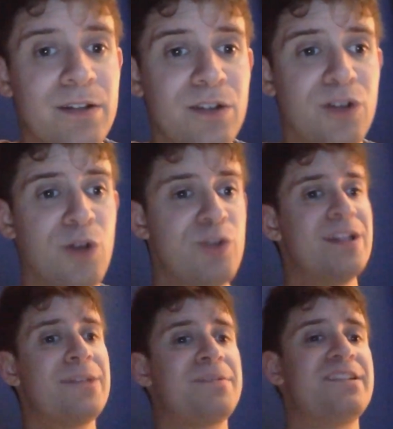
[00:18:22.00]
Gunther
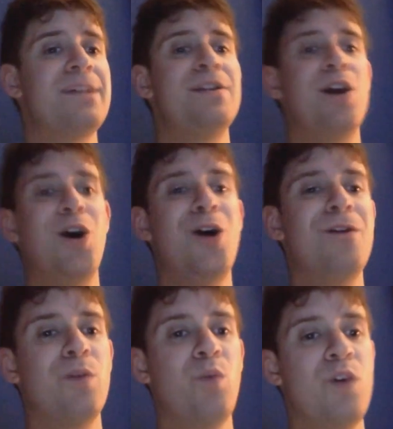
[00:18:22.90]
end up stepping
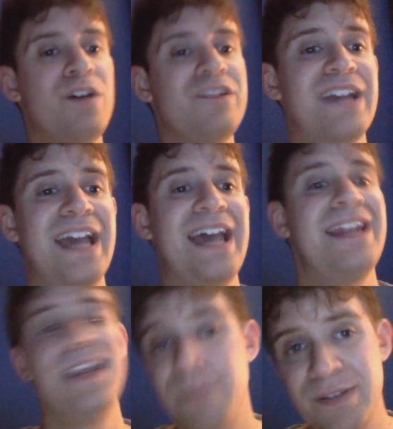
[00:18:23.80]
over Woods and
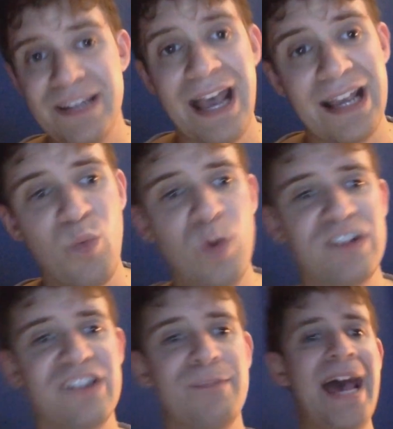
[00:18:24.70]
end up attacking
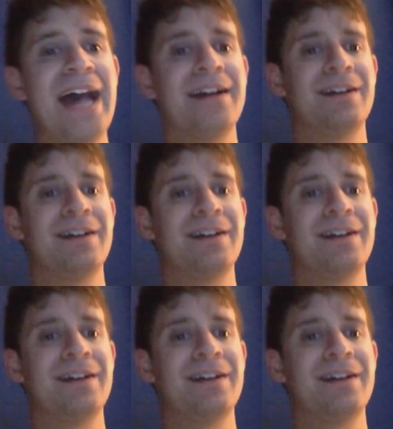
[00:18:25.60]
Woods' back.